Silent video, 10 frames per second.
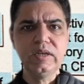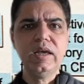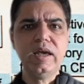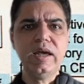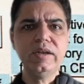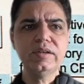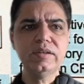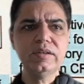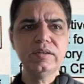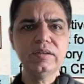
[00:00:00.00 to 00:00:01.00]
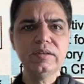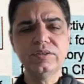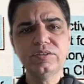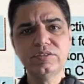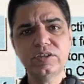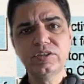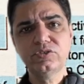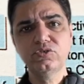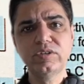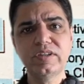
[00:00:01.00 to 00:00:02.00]
And research has
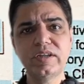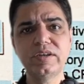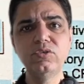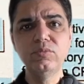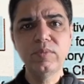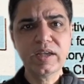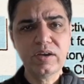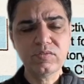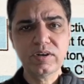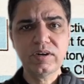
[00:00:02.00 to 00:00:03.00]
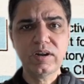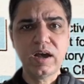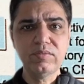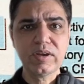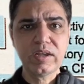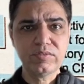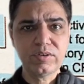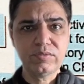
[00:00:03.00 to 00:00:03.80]
shown that lumacaftor and ivacaftor,